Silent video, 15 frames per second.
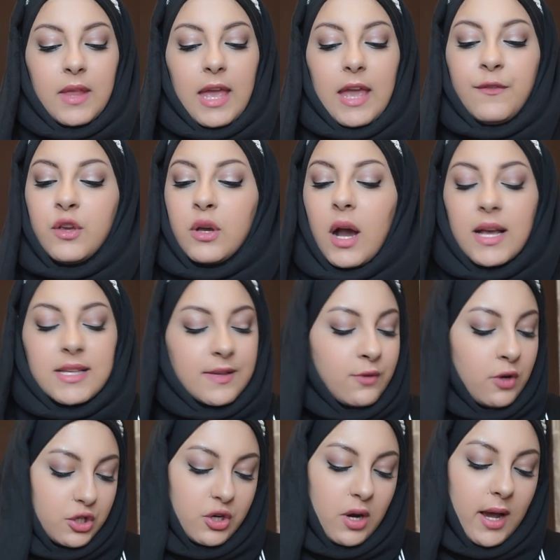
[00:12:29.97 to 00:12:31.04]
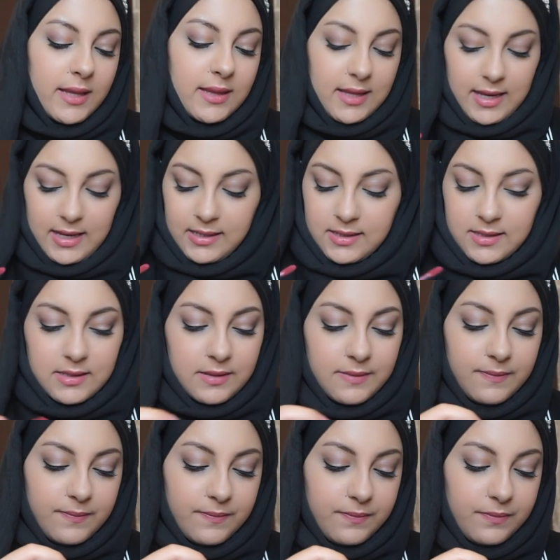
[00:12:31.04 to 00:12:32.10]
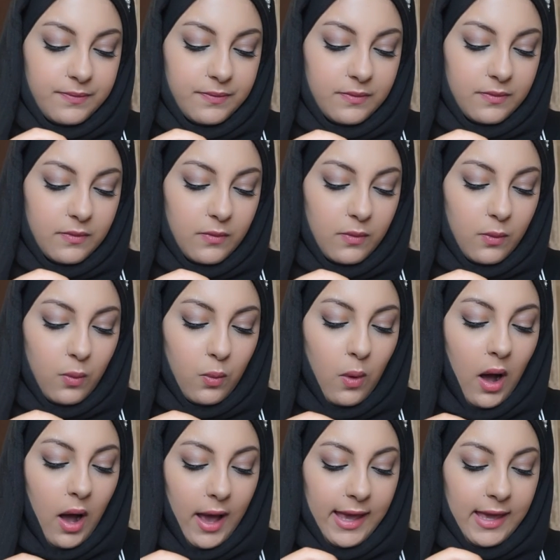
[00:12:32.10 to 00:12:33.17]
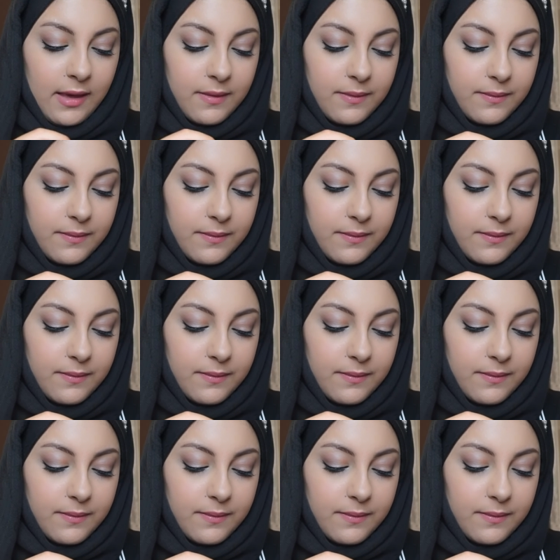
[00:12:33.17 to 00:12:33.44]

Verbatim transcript: If you guys have not tried this, why?